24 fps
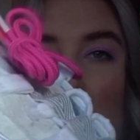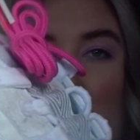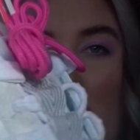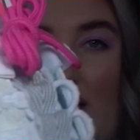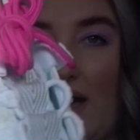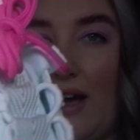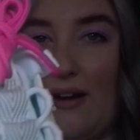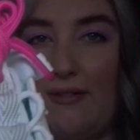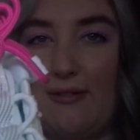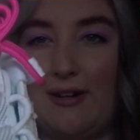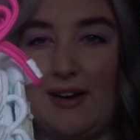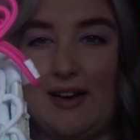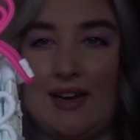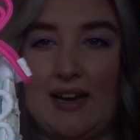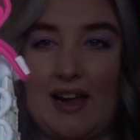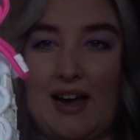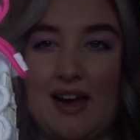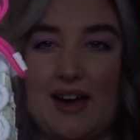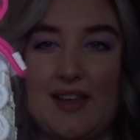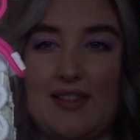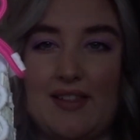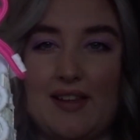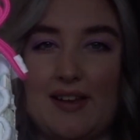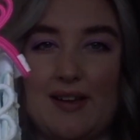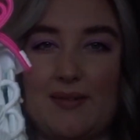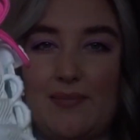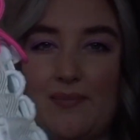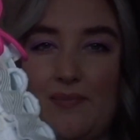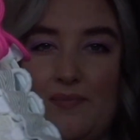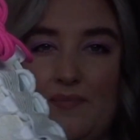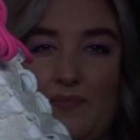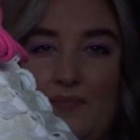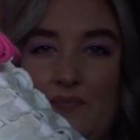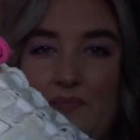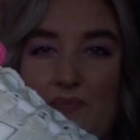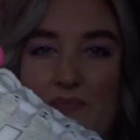I really like
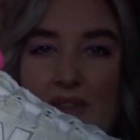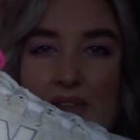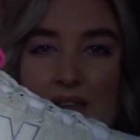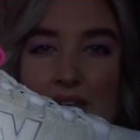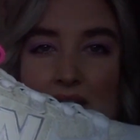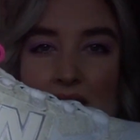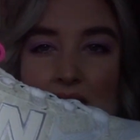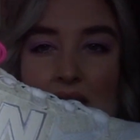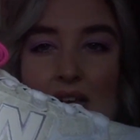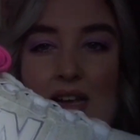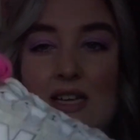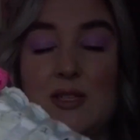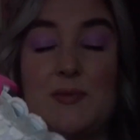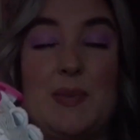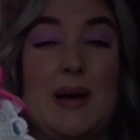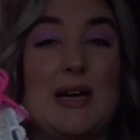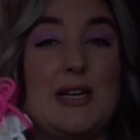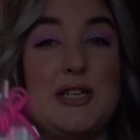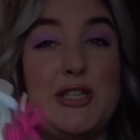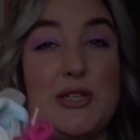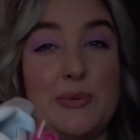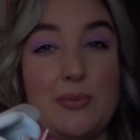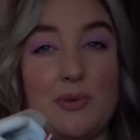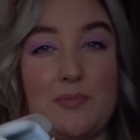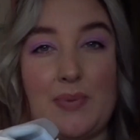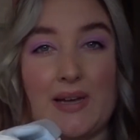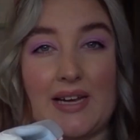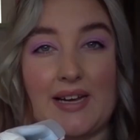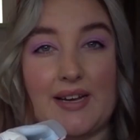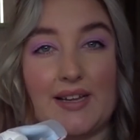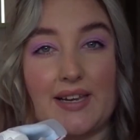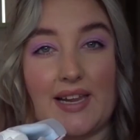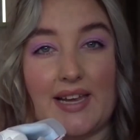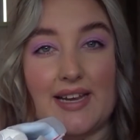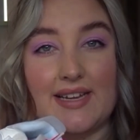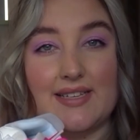them, especially with
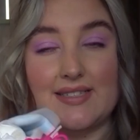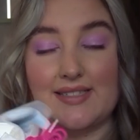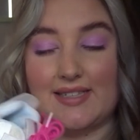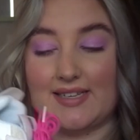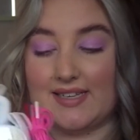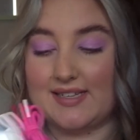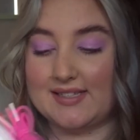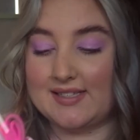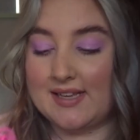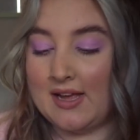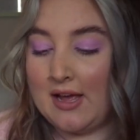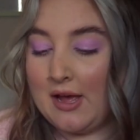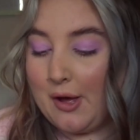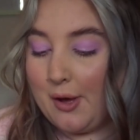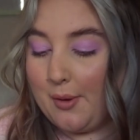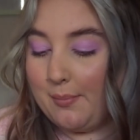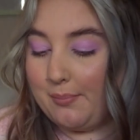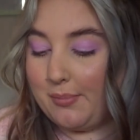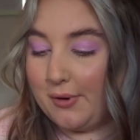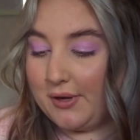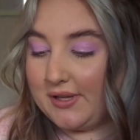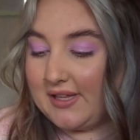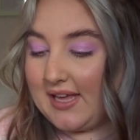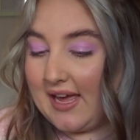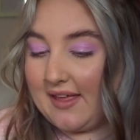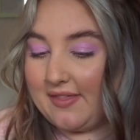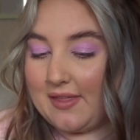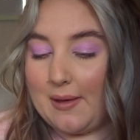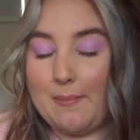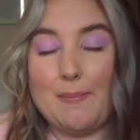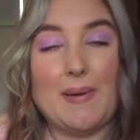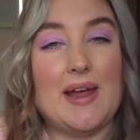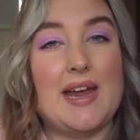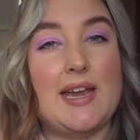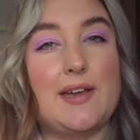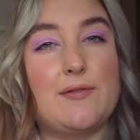pink laces. But yeah,
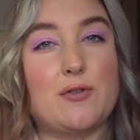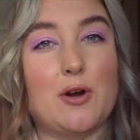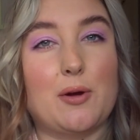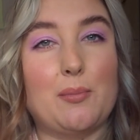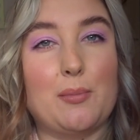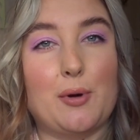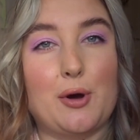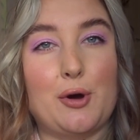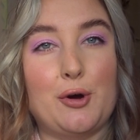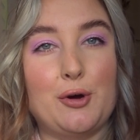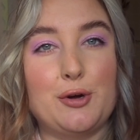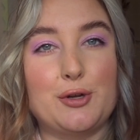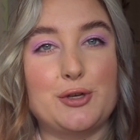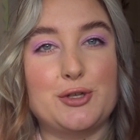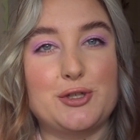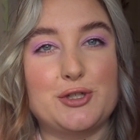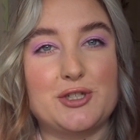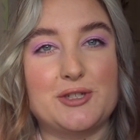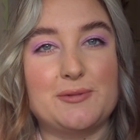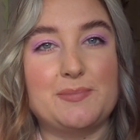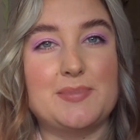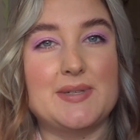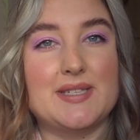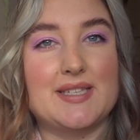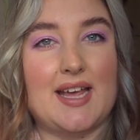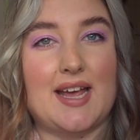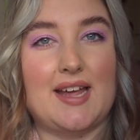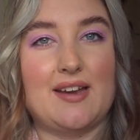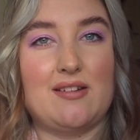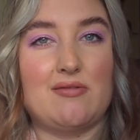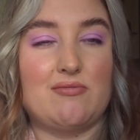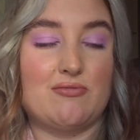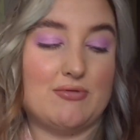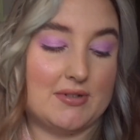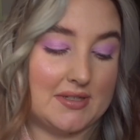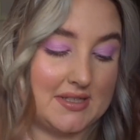they're made from
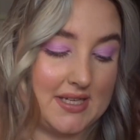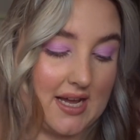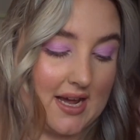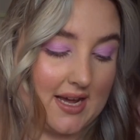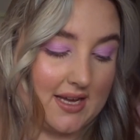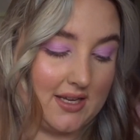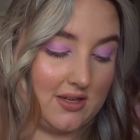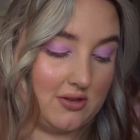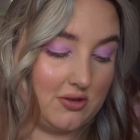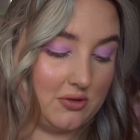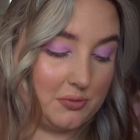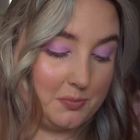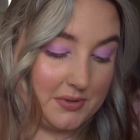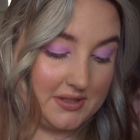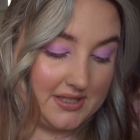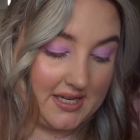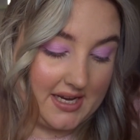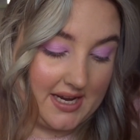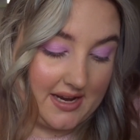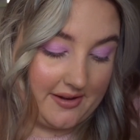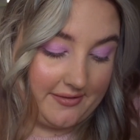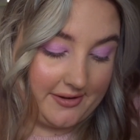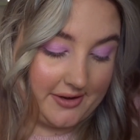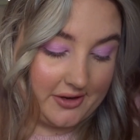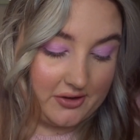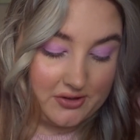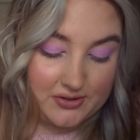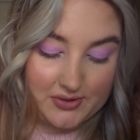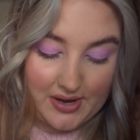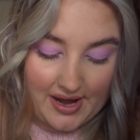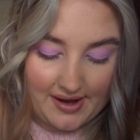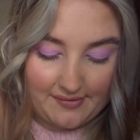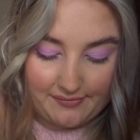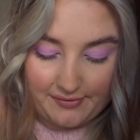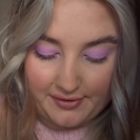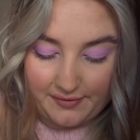100% recycled material,
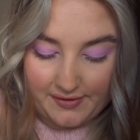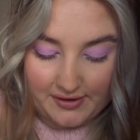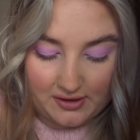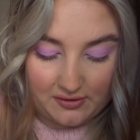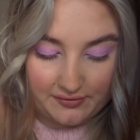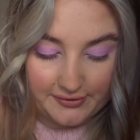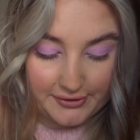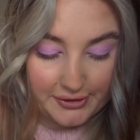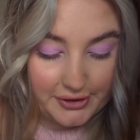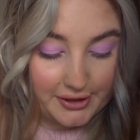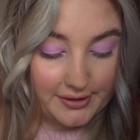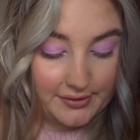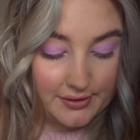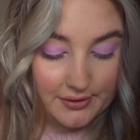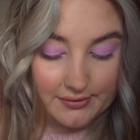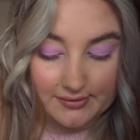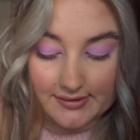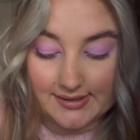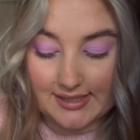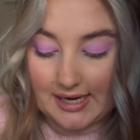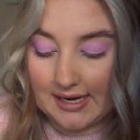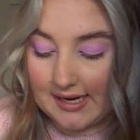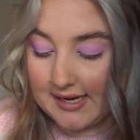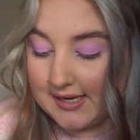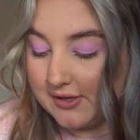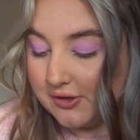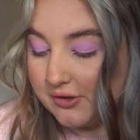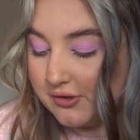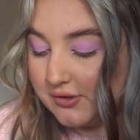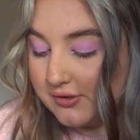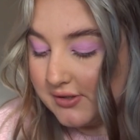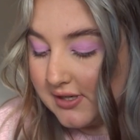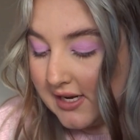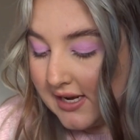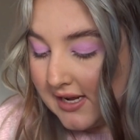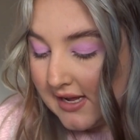so everything on the shoe's
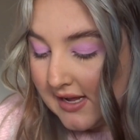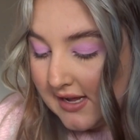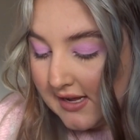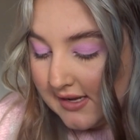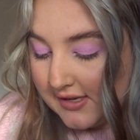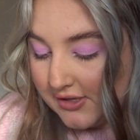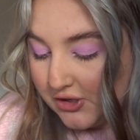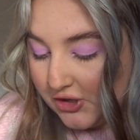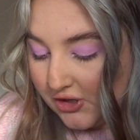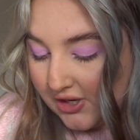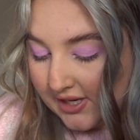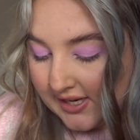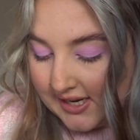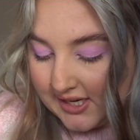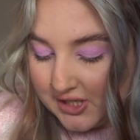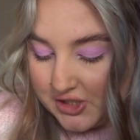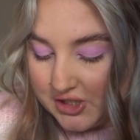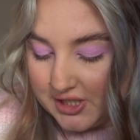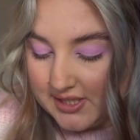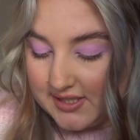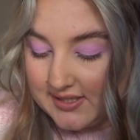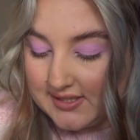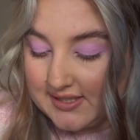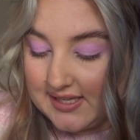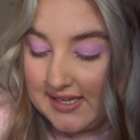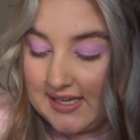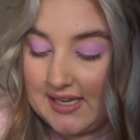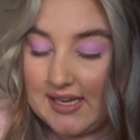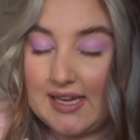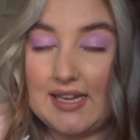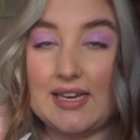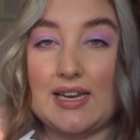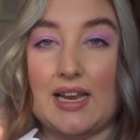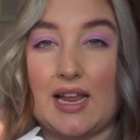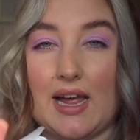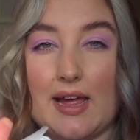recycled. You can actually see
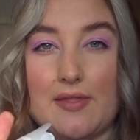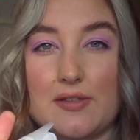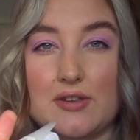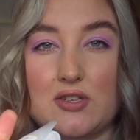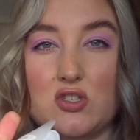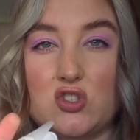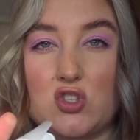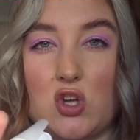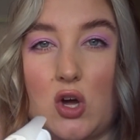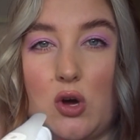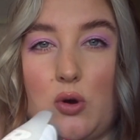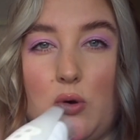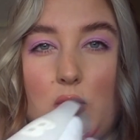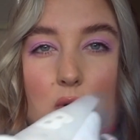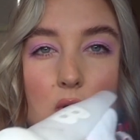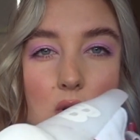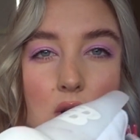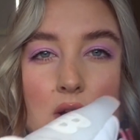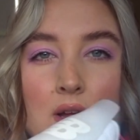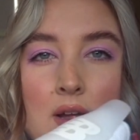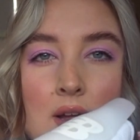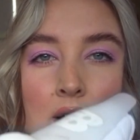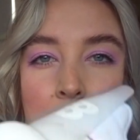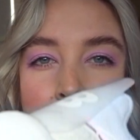in like the sole,